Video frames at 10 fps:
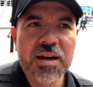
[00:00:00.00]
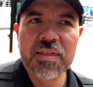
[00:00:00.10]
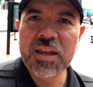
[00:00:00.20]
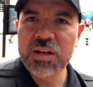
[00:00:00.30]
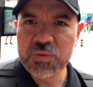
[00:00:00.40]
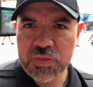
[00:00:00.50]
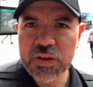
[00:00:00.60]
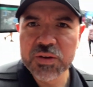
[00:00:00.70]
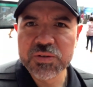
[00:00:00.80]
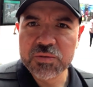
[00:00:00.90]
they knew a
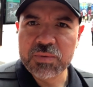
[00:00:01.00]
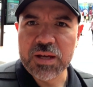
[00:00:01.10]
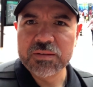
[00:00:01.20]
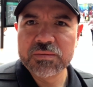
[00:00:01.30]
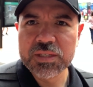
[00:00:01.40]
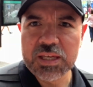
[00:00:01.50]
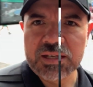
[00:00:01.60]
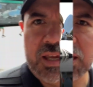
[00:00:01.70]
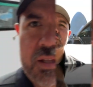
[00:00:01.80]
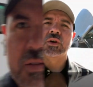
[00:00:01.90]
thing or two about skin cancer.